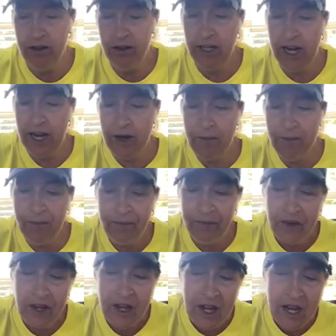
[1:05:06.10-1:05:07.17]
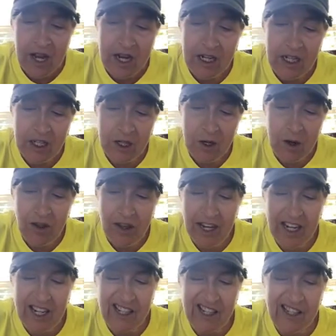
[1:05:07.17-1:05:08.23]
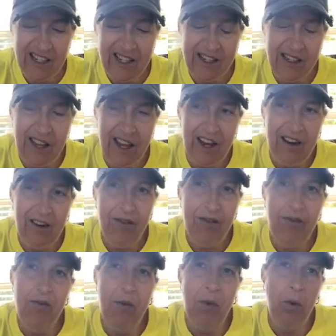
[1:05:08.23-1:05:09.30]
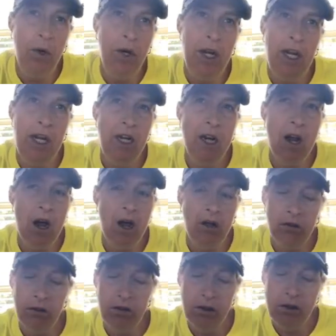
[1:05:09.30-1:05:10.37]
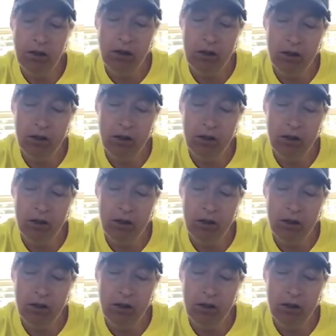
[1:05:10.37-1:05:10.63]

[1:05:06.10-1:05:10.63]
game. And so I think it's like $40,